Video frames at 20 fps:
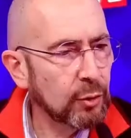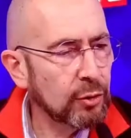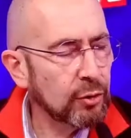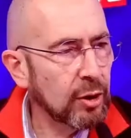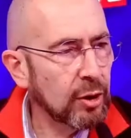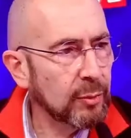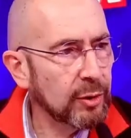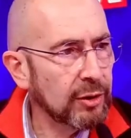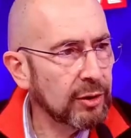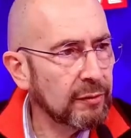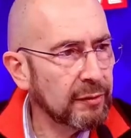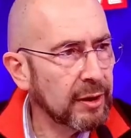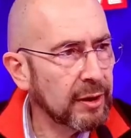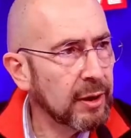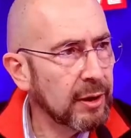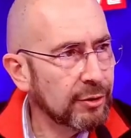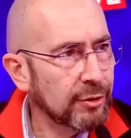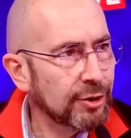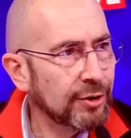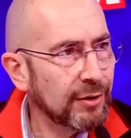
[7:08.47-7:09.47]
command of
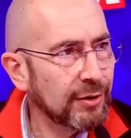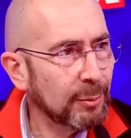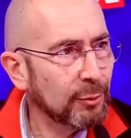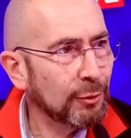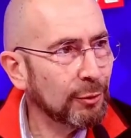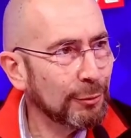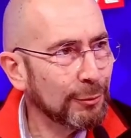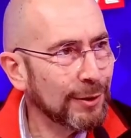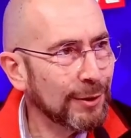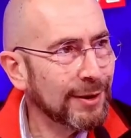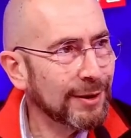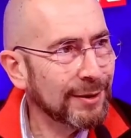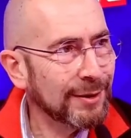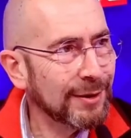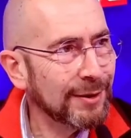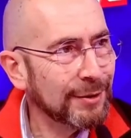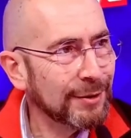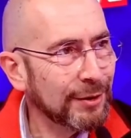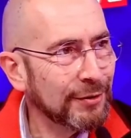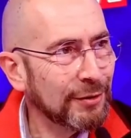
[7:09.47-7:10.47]
English is absolutely
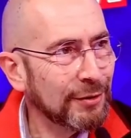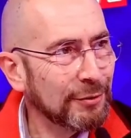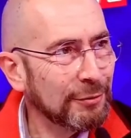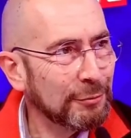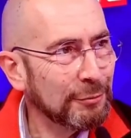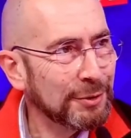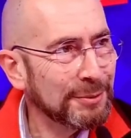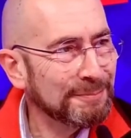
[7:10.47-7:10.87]
necessary.